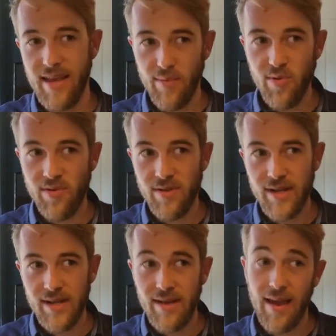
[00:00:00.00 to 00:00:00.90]
table,
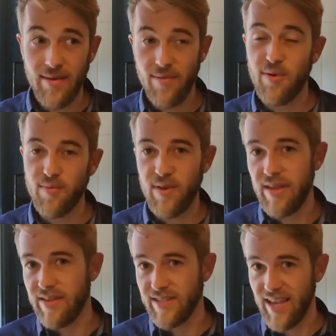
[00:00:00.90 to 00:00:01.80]
and it would
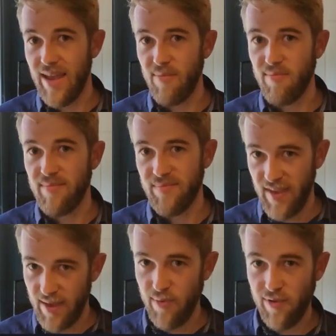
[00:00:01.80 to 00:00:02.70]
be the same
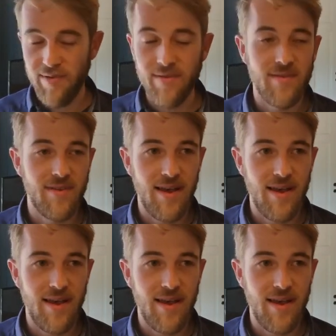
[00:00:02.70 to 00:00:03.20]
table